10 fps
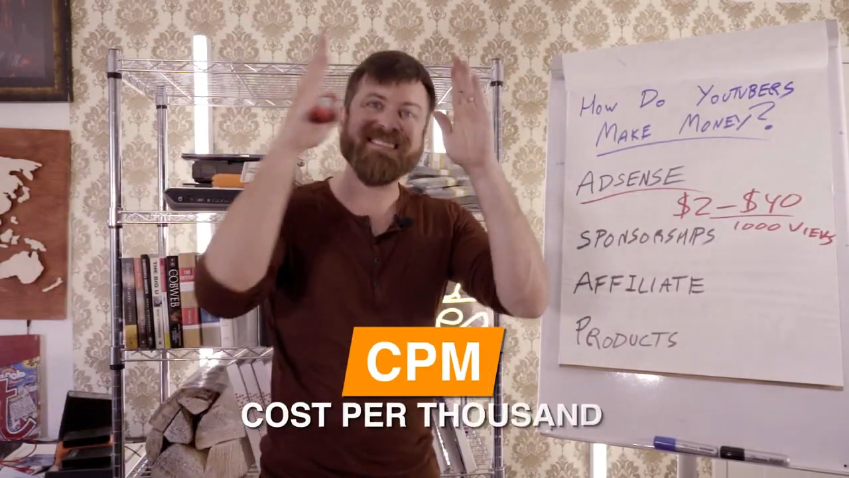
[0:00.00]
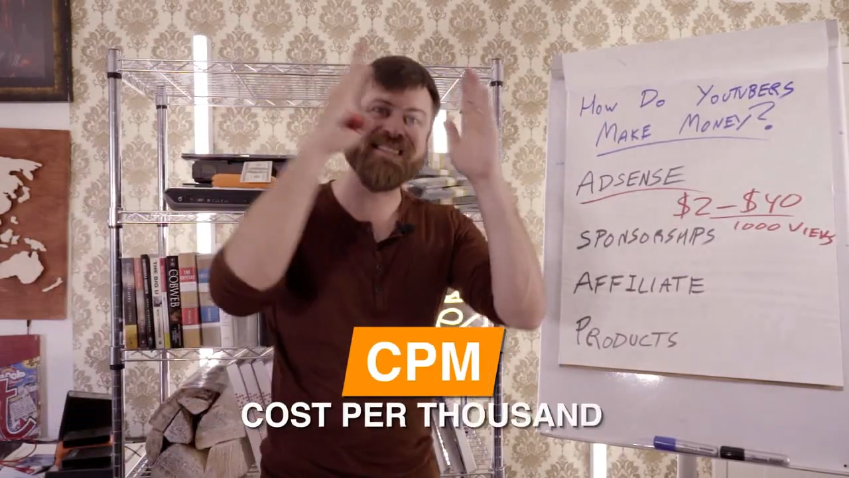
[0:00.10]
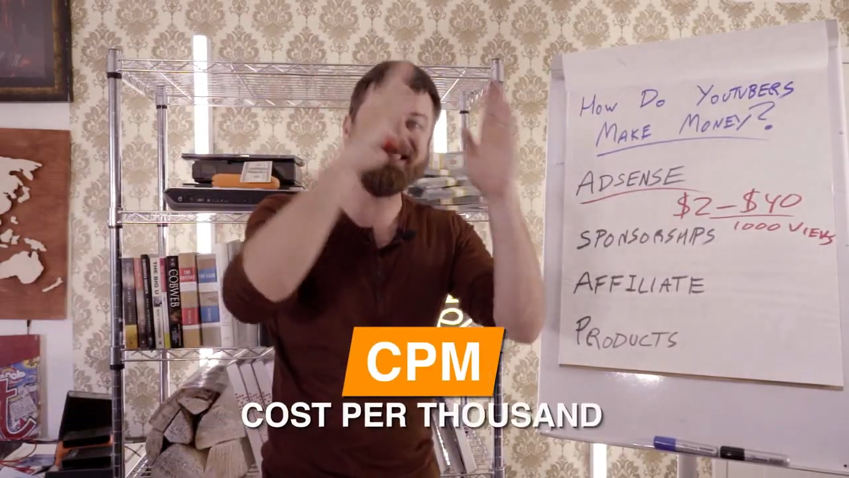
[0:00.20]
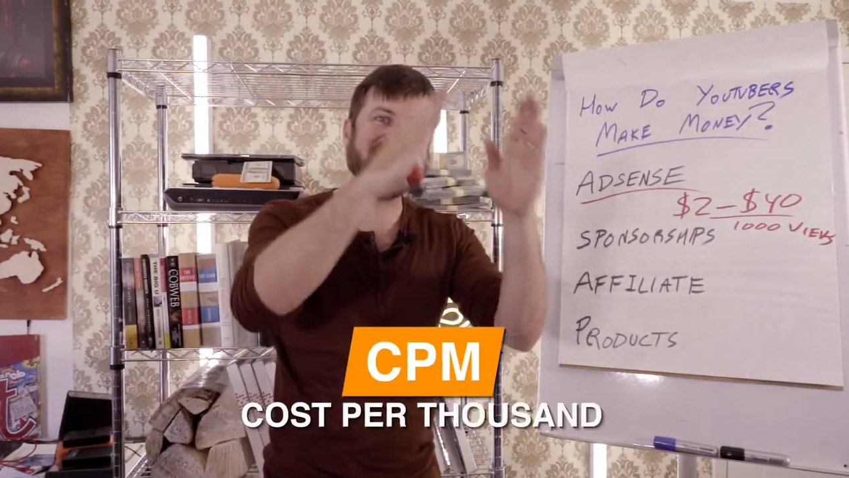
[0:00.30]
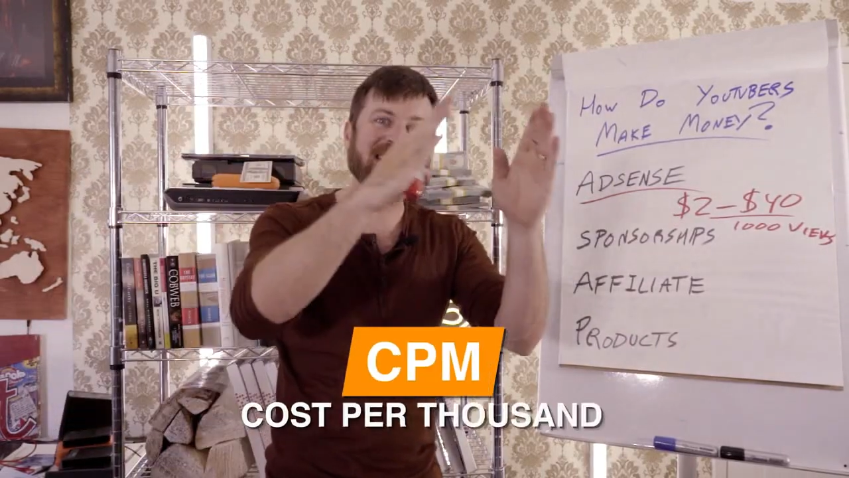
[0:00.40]

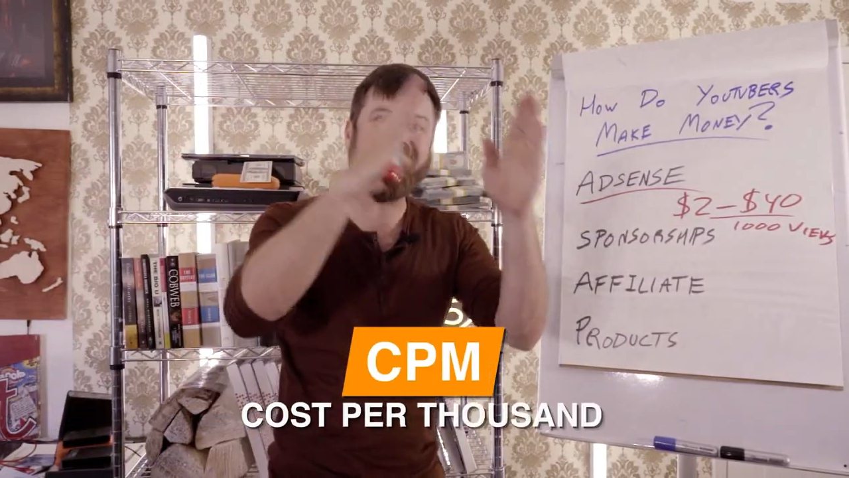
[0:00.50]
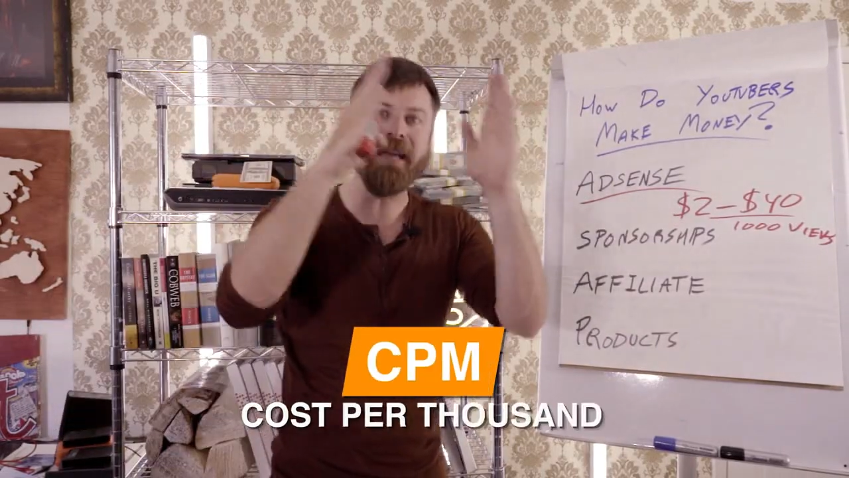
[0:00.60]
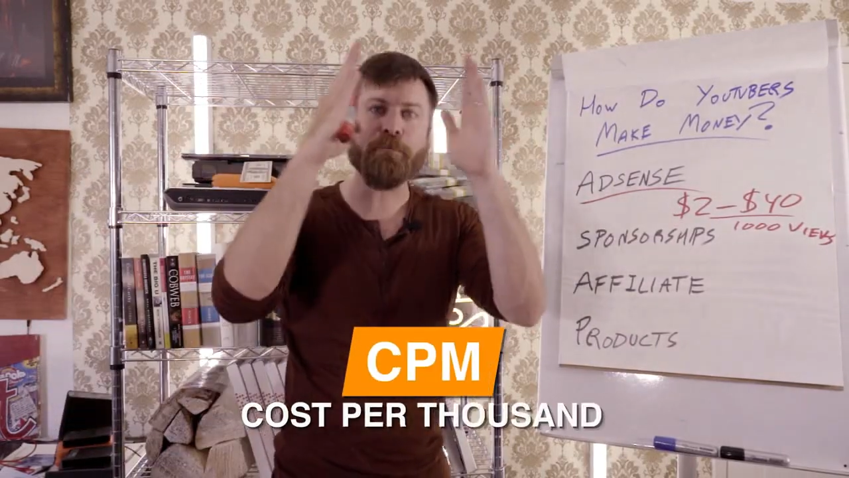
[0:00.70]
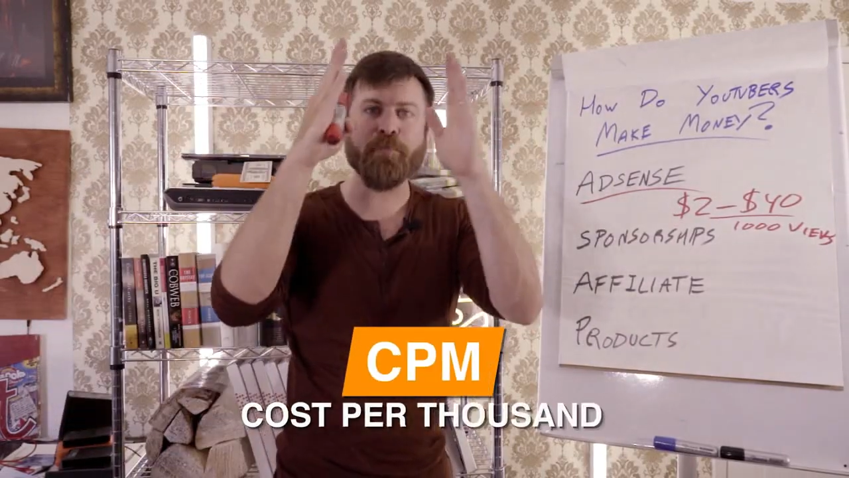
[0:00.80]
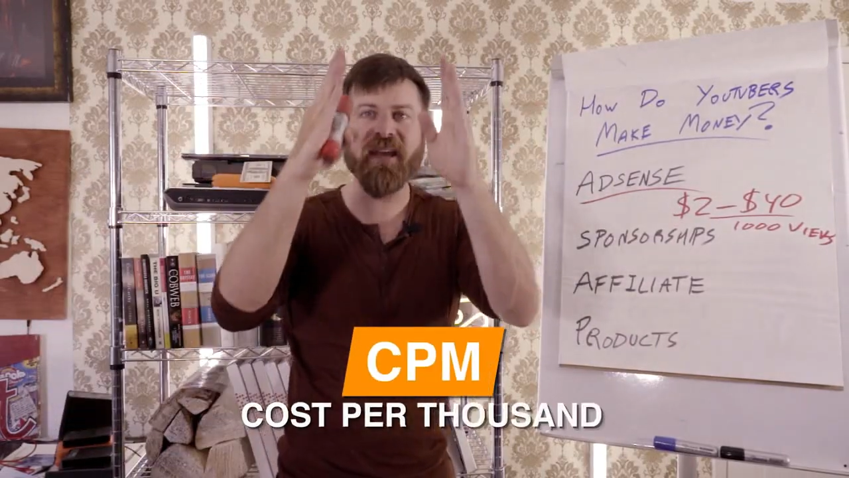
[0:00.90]

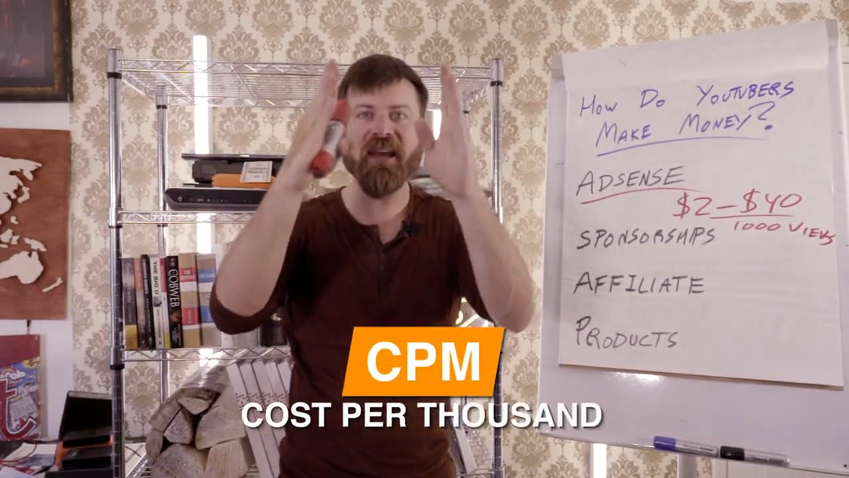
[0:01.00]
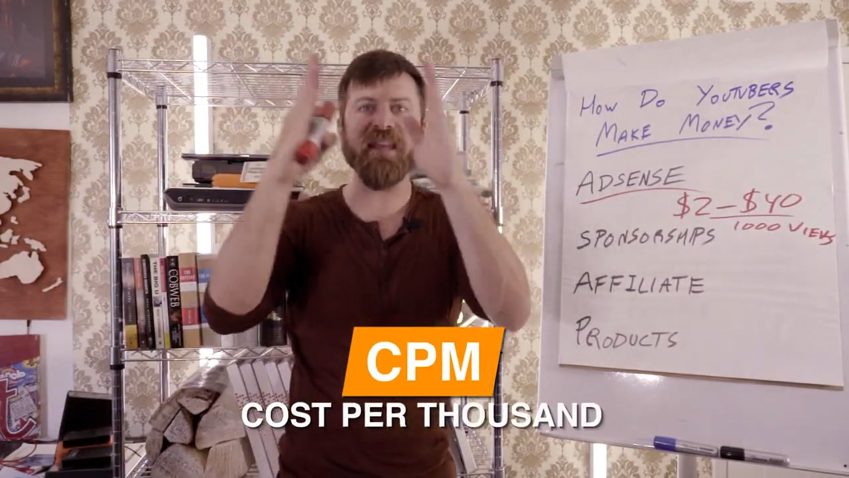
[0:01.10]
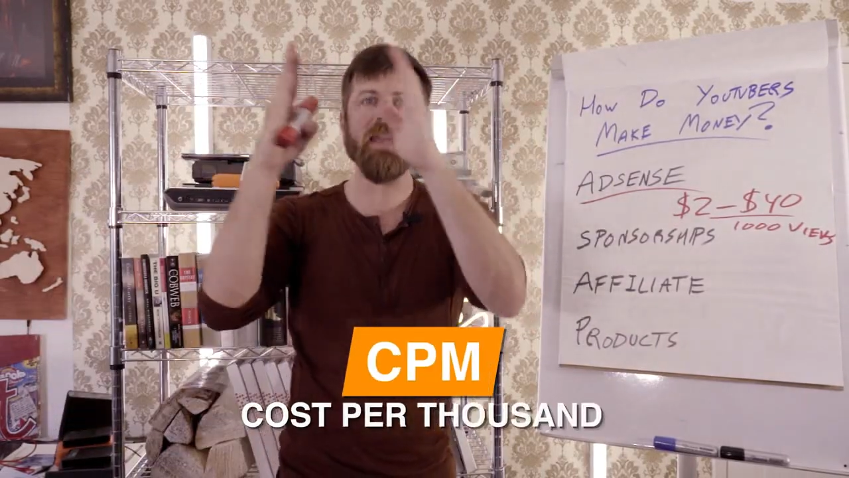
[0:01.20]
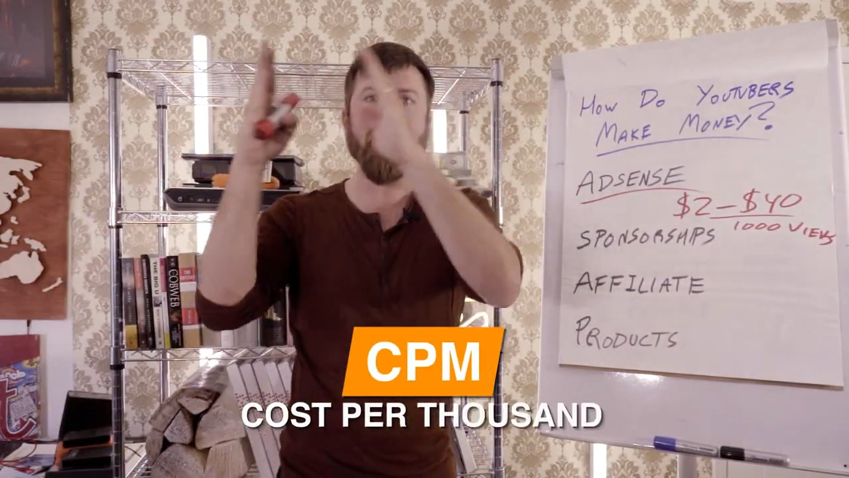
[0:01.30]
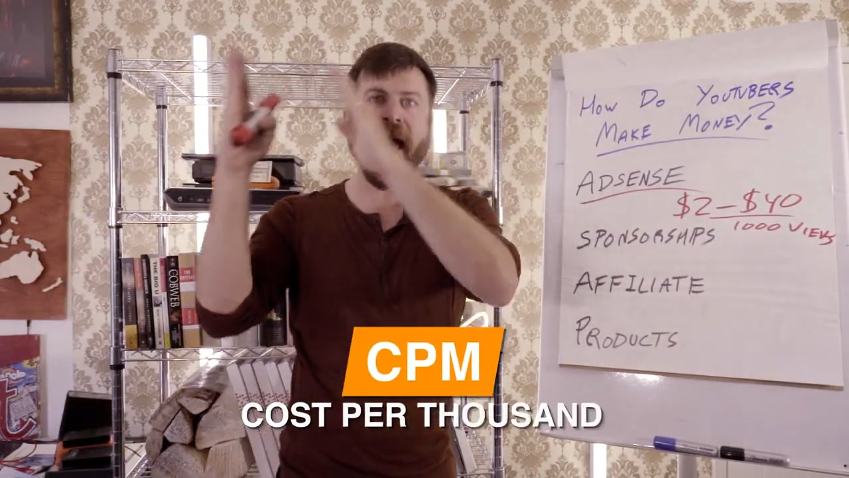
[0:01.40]

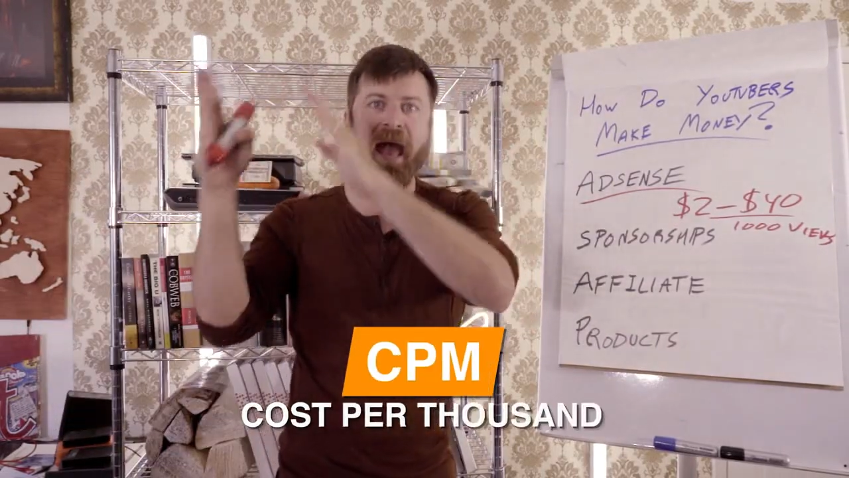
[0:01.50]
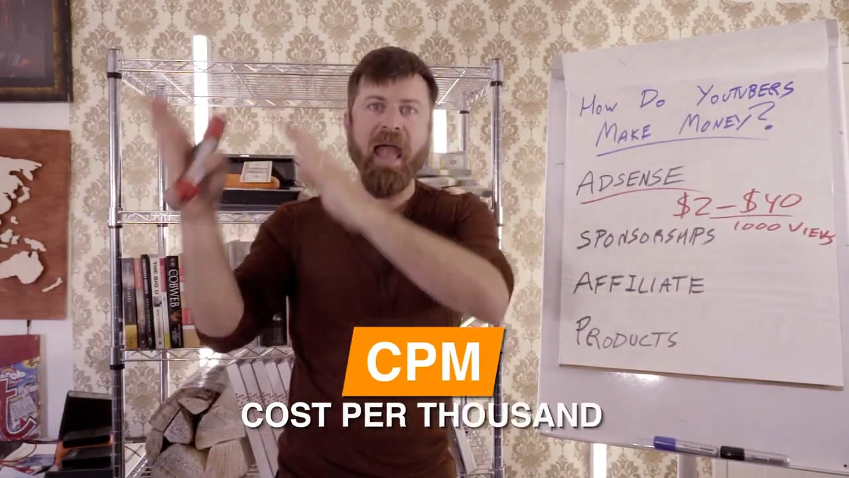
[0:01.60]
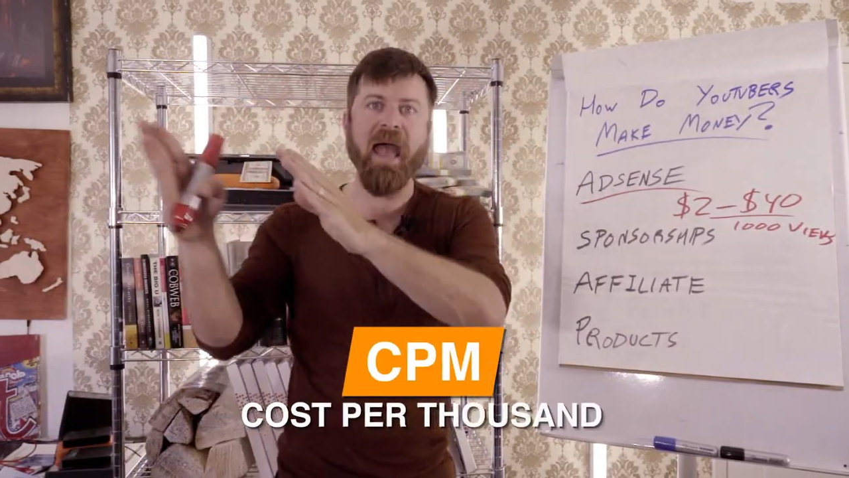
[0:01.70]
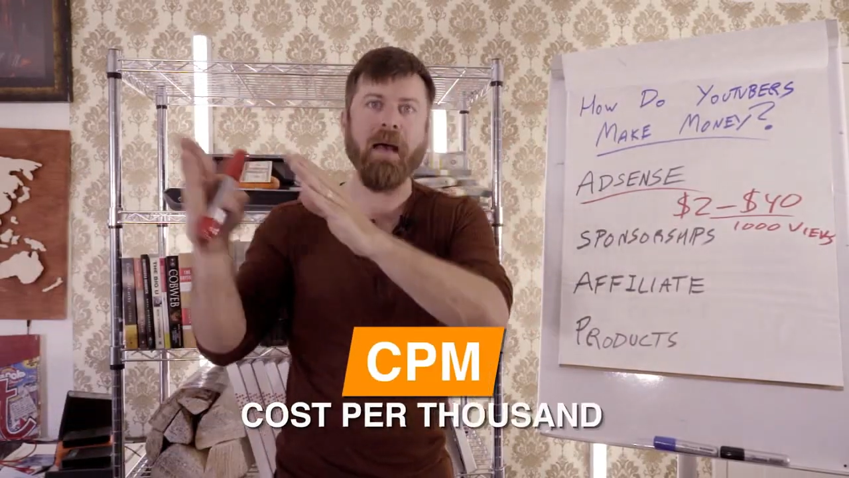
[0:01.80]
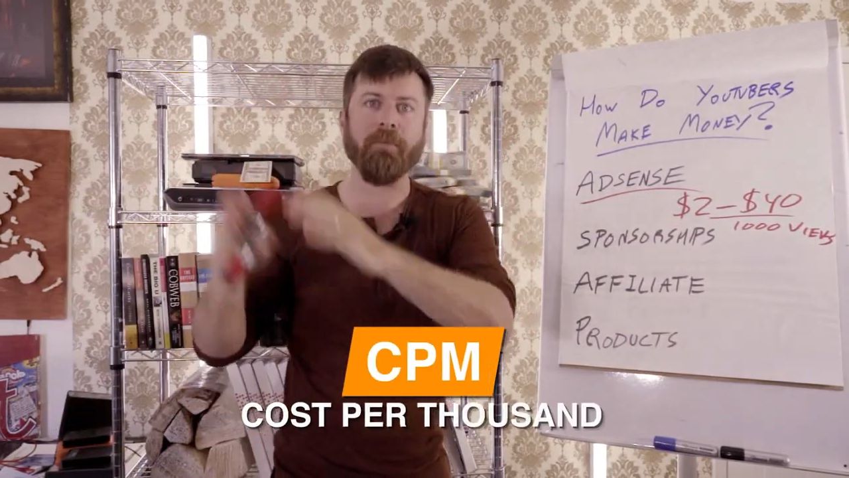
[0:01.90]

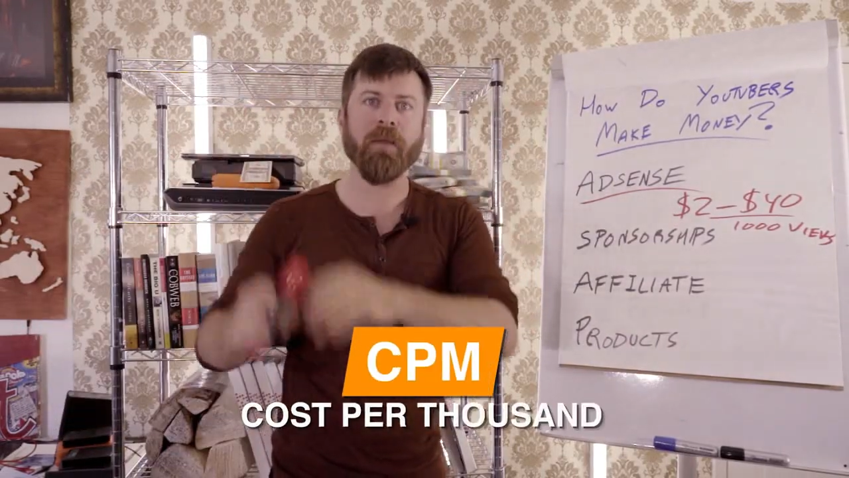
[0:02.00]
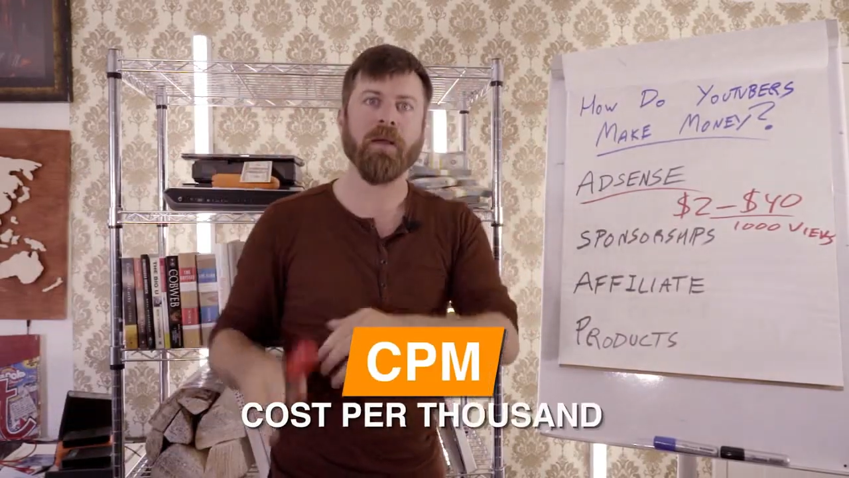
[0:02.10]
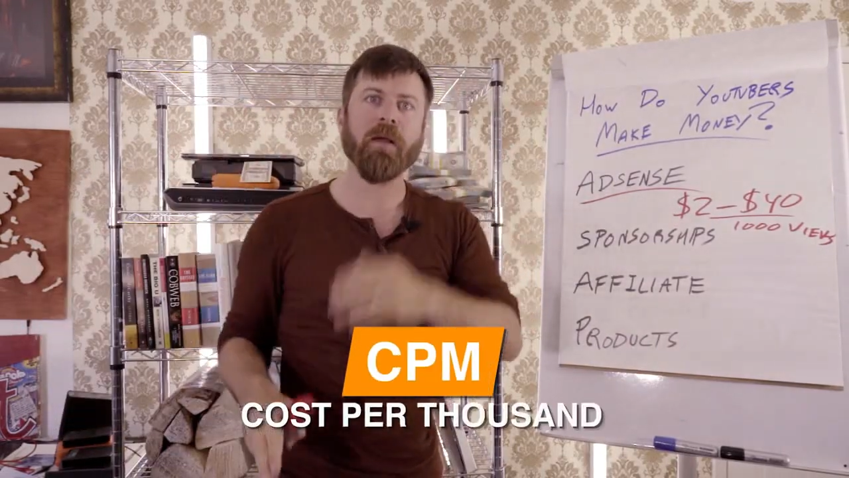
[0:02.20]
CPM.